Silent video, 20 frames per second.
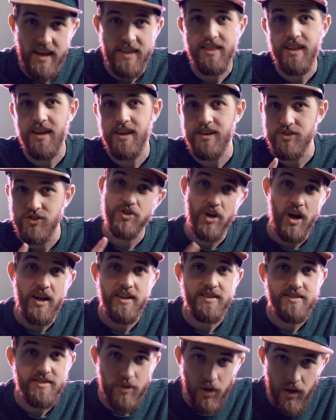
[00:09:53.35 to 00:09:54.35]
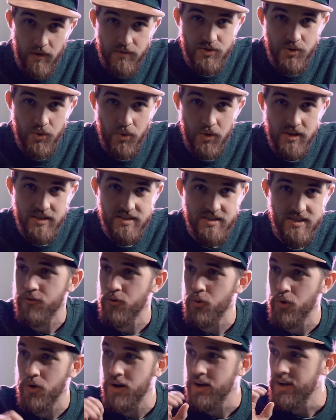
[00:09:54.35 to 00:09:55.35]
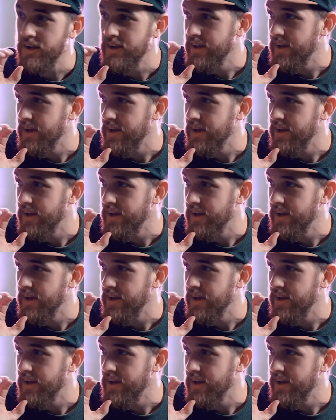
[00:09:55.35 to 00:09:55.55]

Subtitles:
And then John's Love Stories for